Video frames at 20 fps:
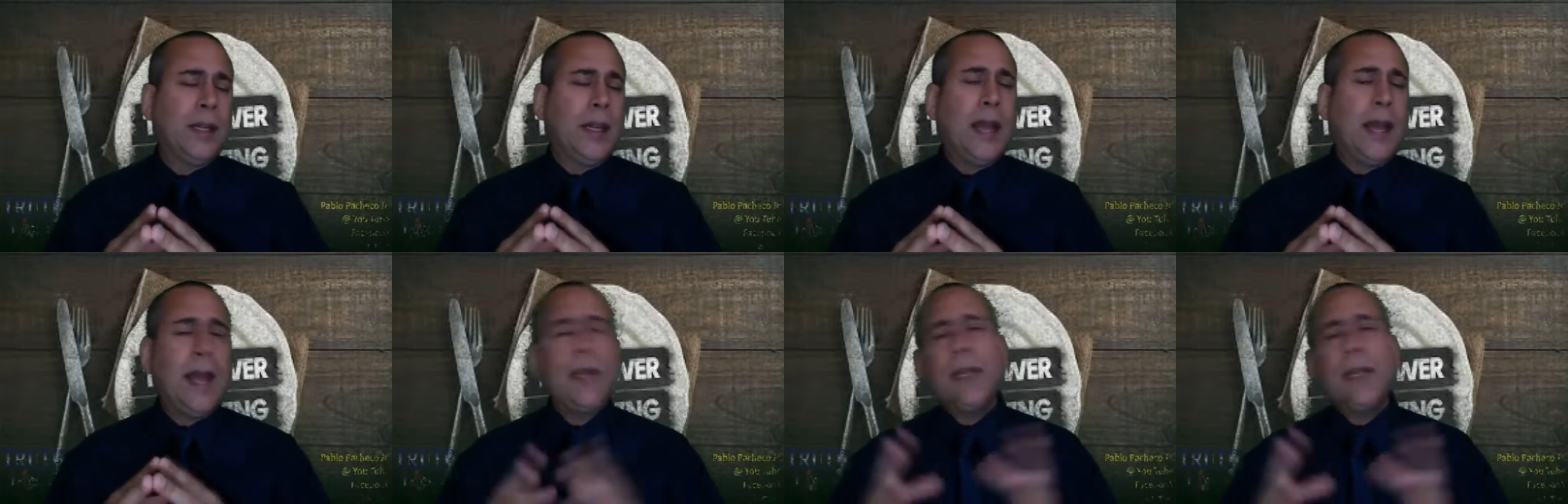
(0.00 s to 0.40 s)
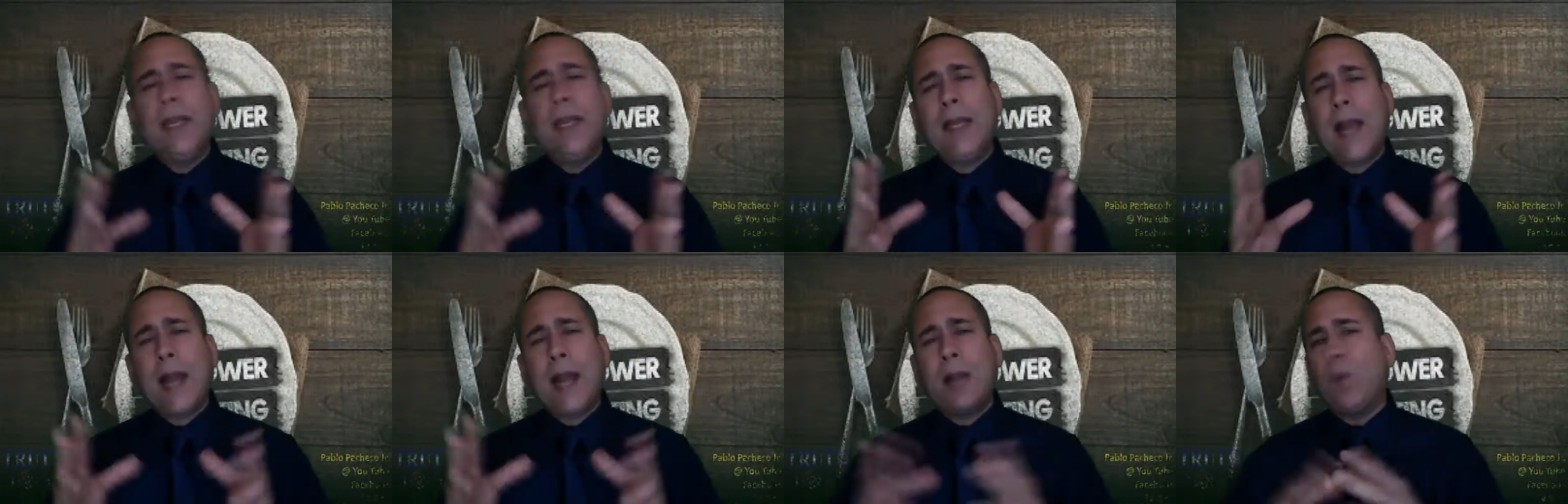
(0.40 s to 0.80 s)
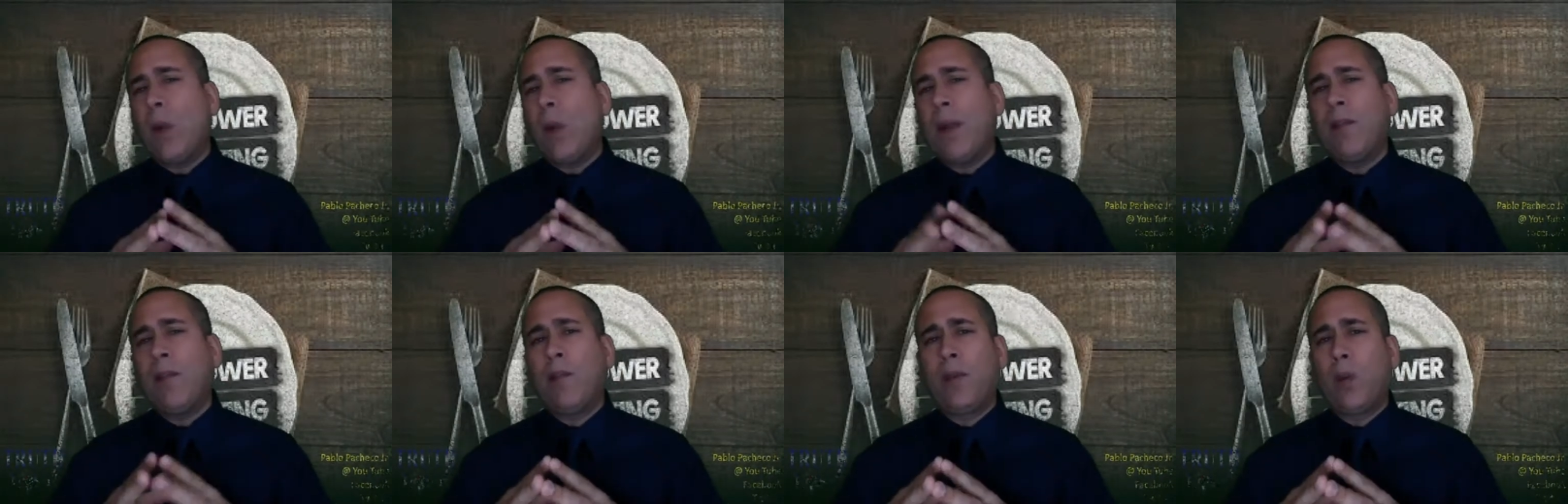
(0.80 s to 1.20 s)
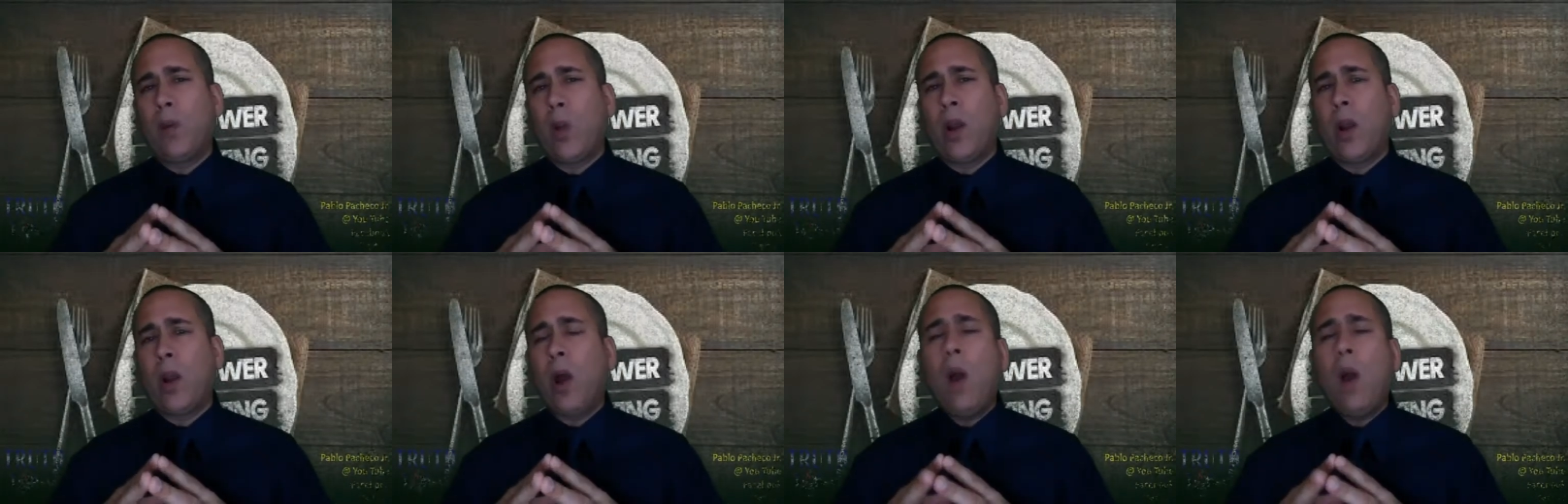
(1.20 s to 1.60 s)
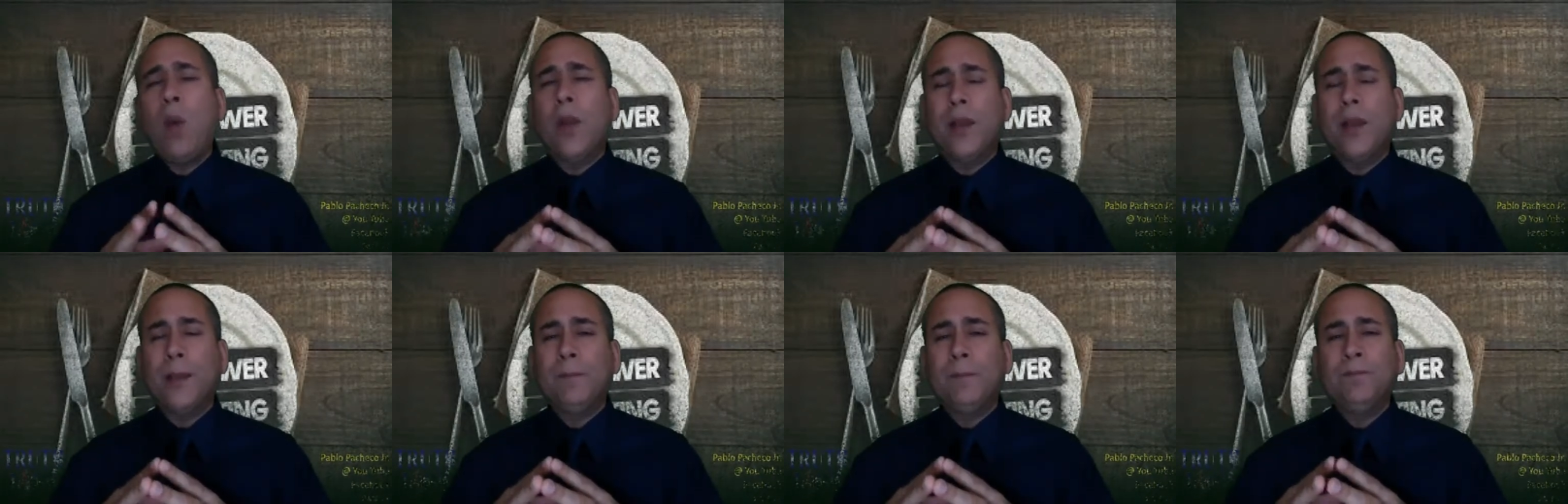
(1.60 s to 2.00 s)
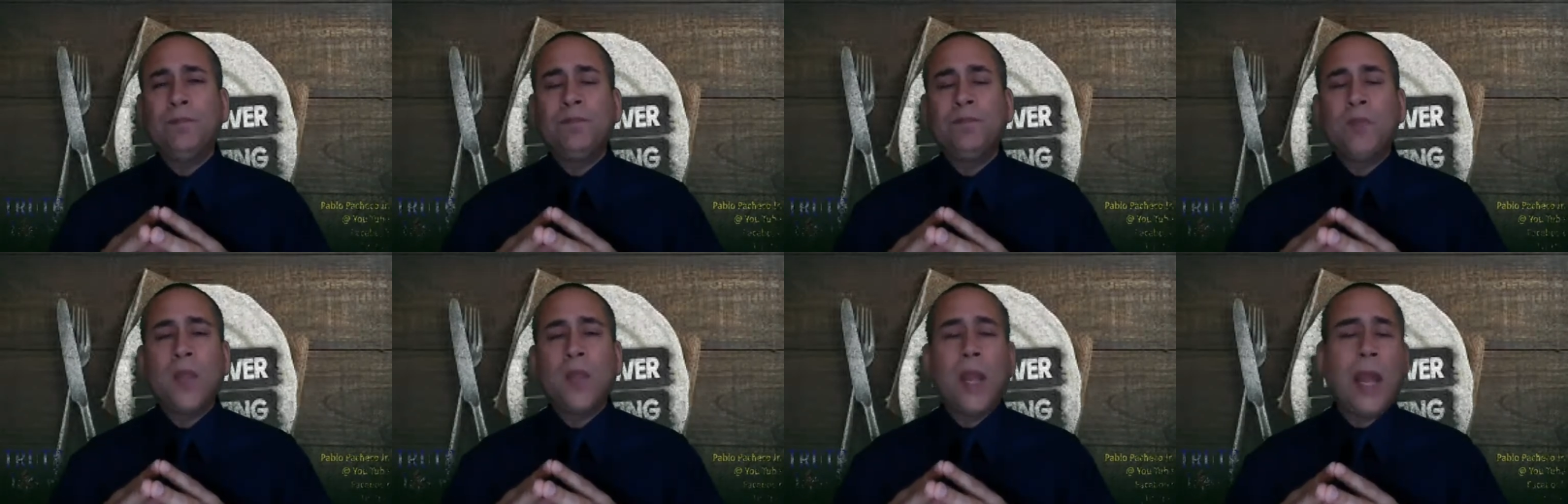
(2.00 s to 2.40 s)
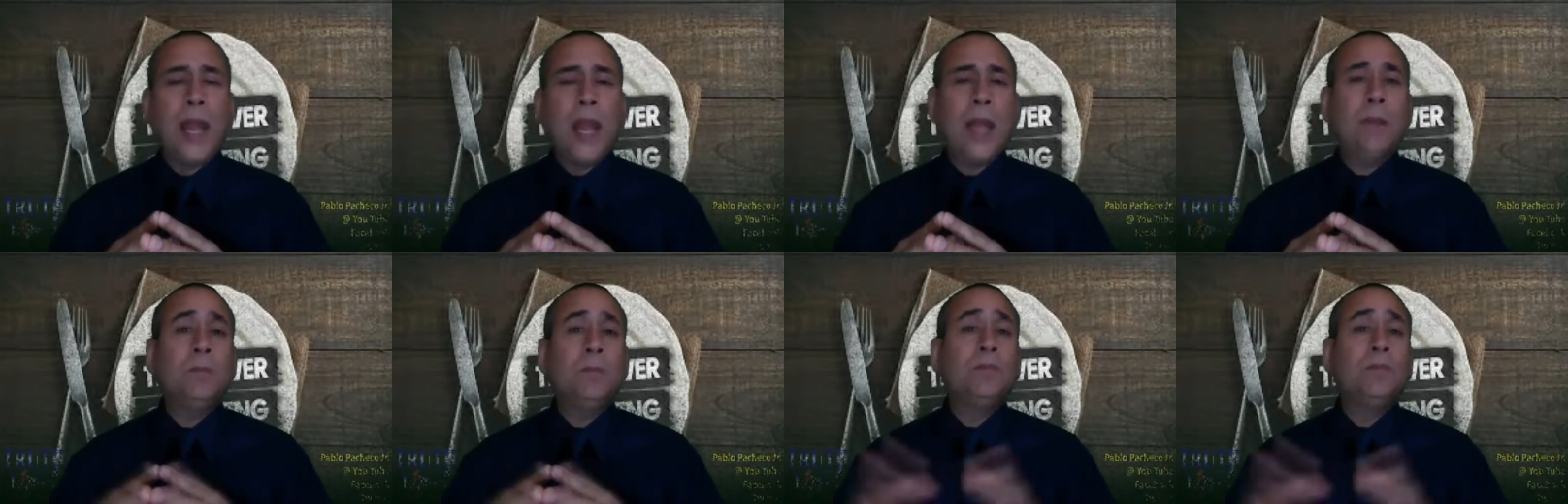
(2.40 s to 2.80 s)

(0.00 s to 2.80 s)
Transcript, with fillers: and he kind of went went along with it. And